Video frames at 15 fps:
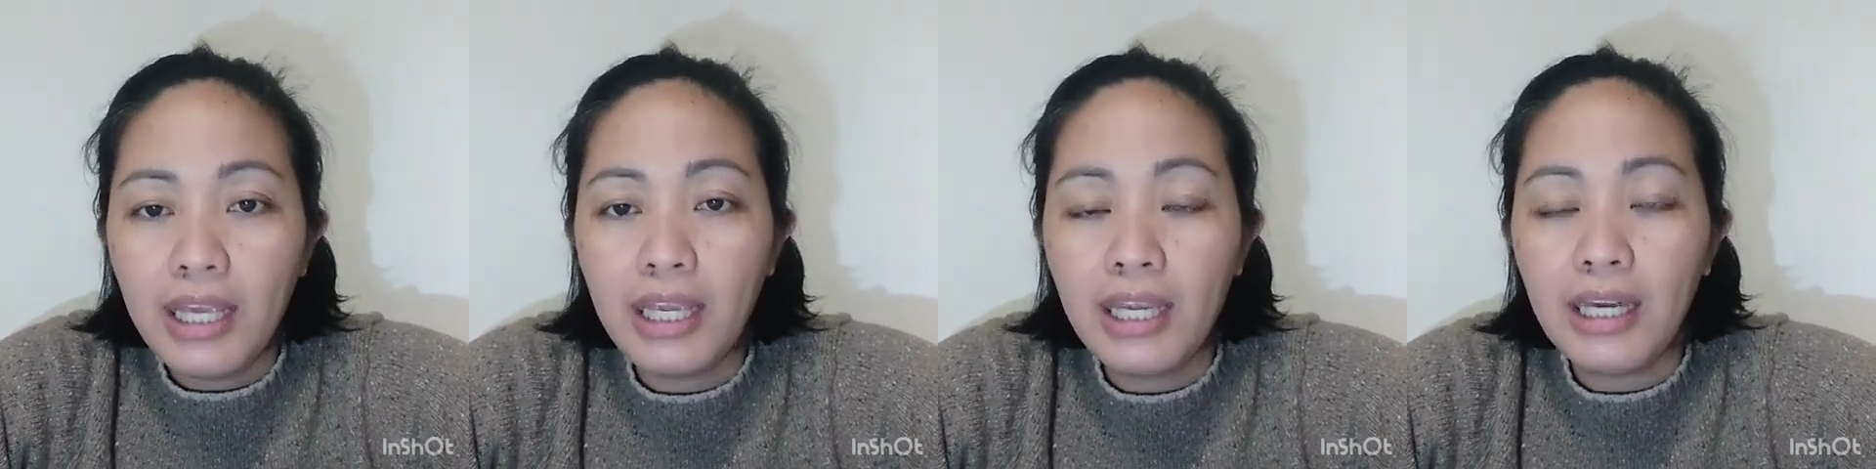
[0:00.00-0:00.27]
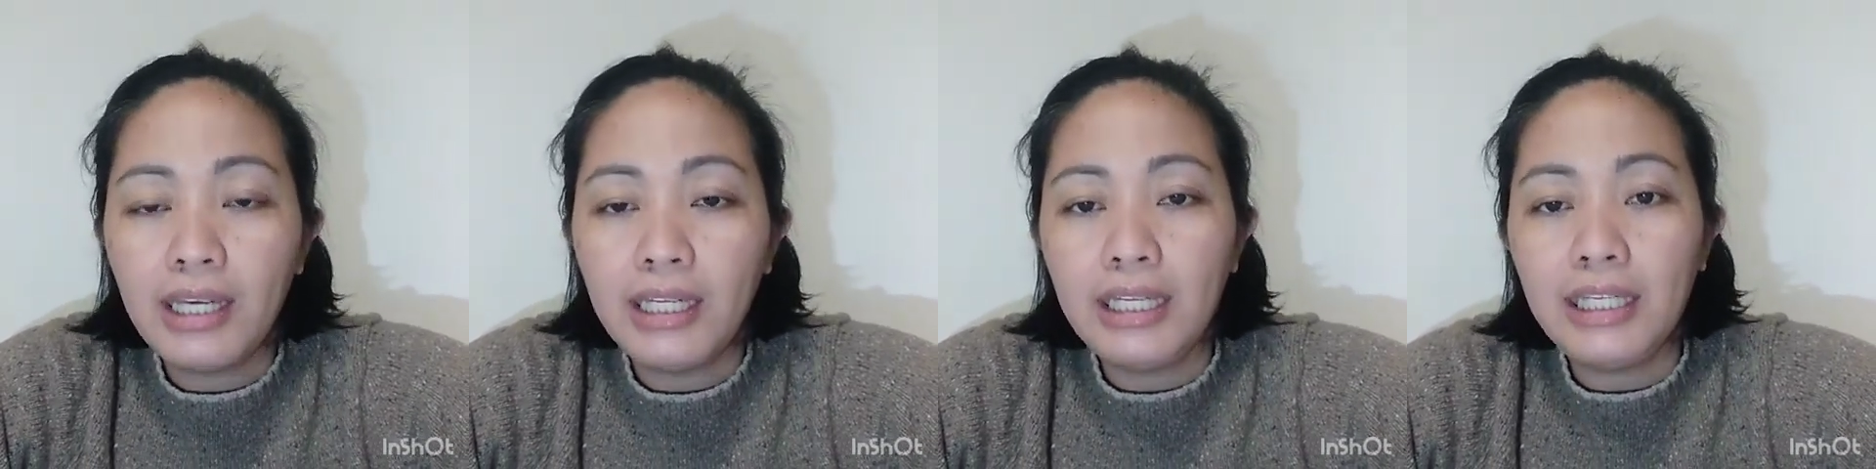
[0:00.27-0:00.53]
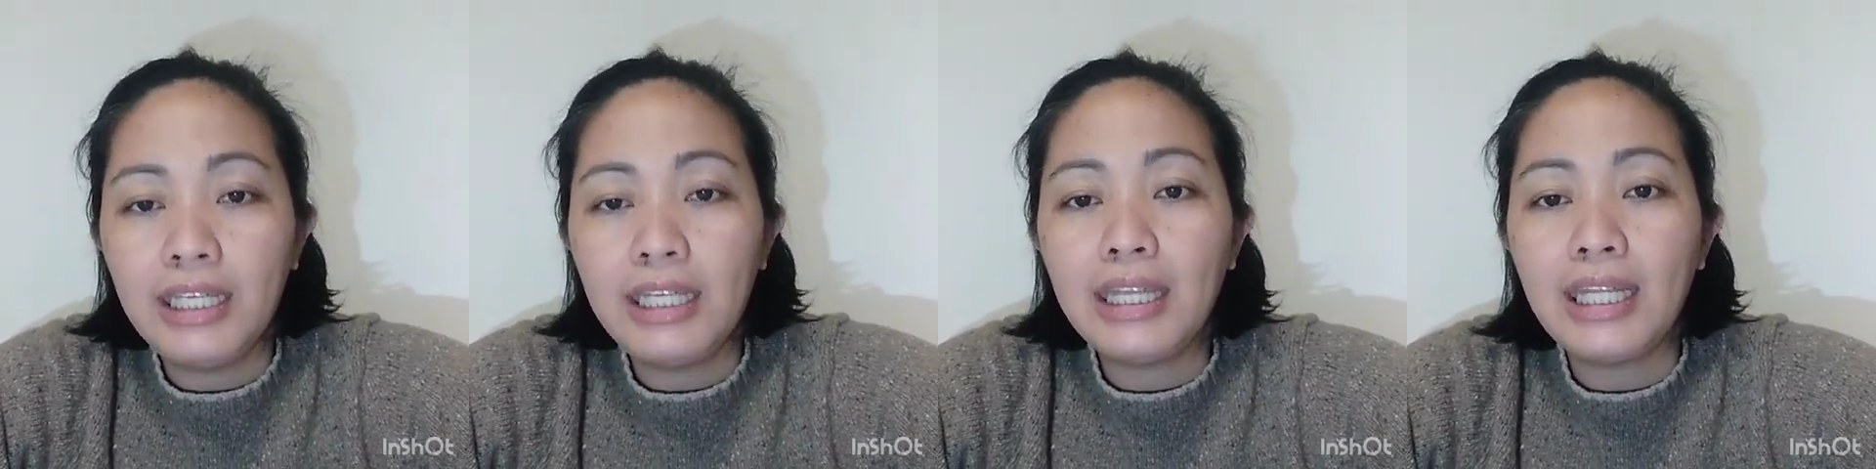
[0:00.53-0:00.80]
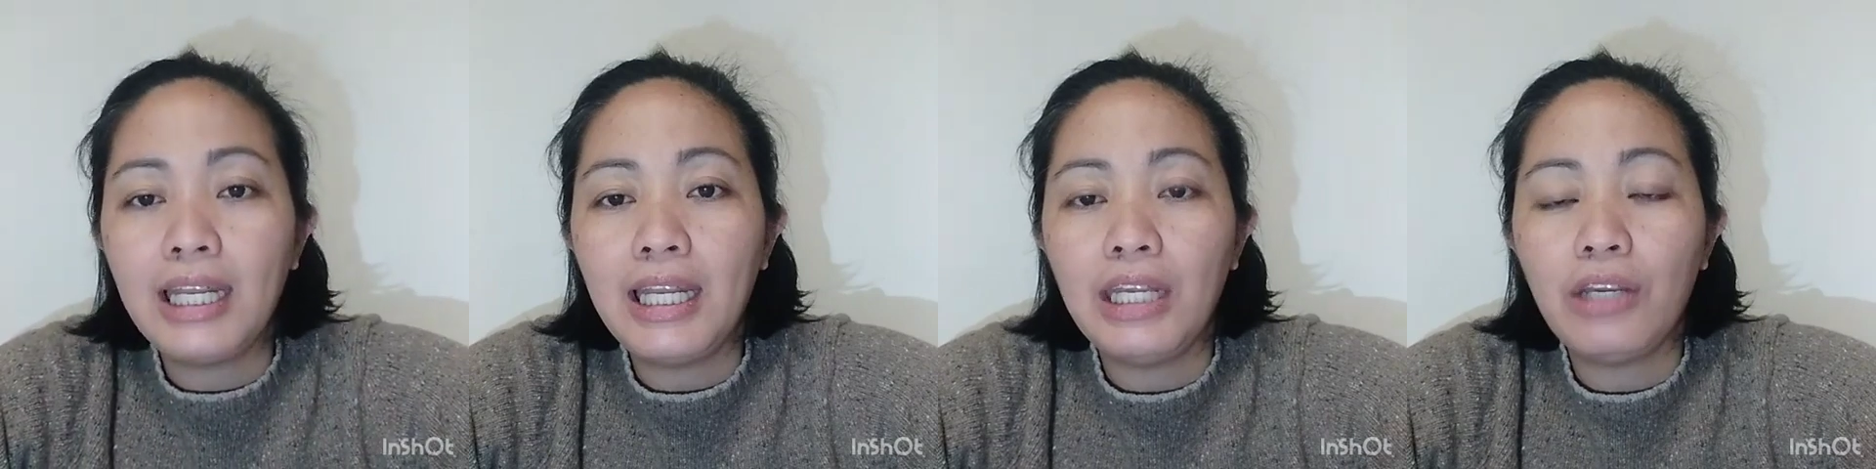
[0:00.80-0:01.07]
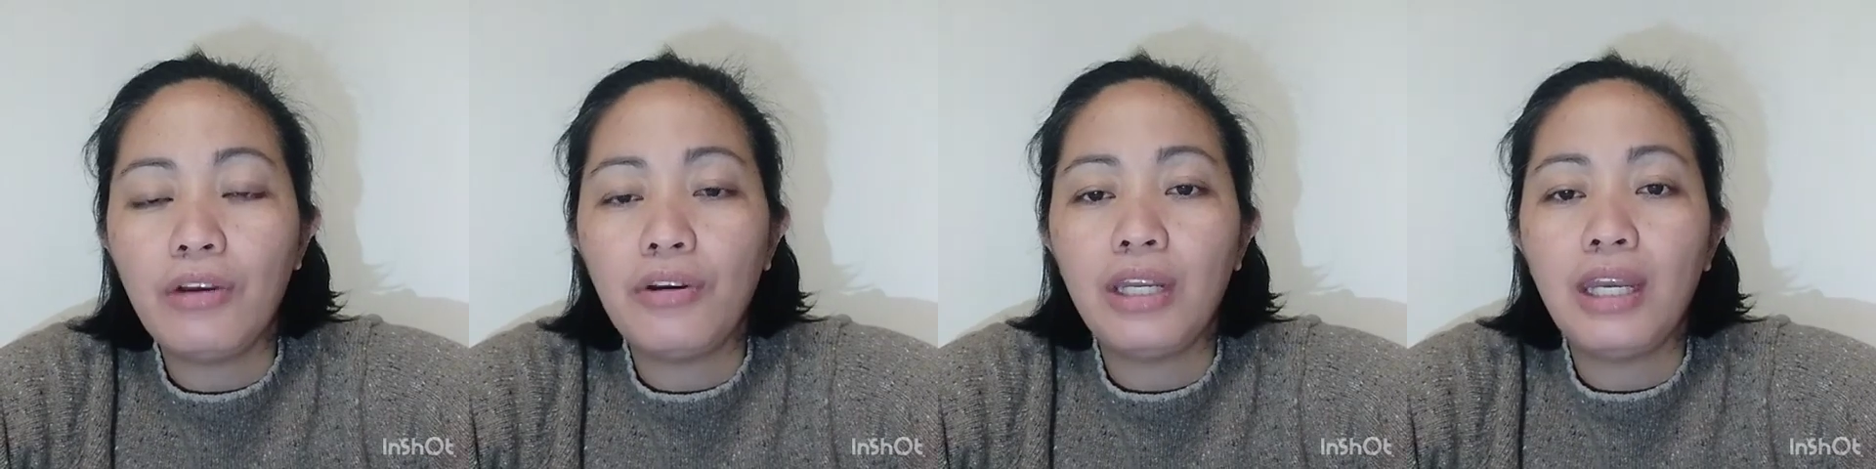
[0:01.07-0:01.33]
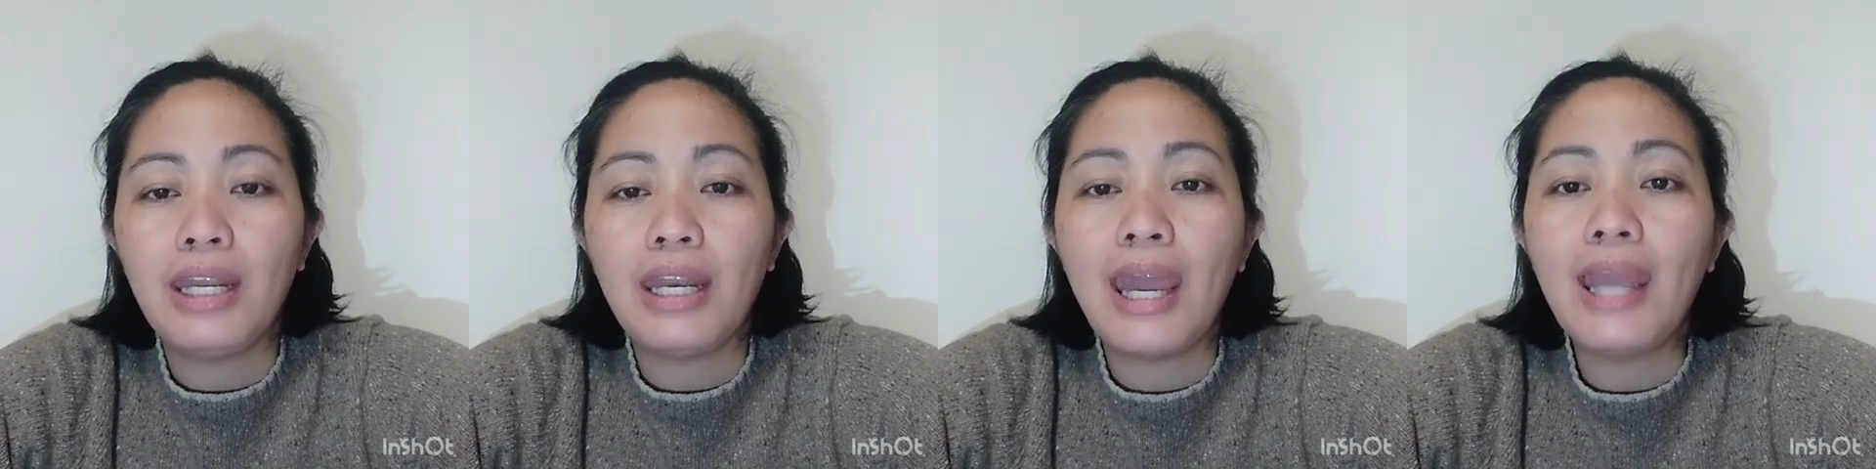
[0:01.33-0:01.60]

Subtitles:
here in Italy on a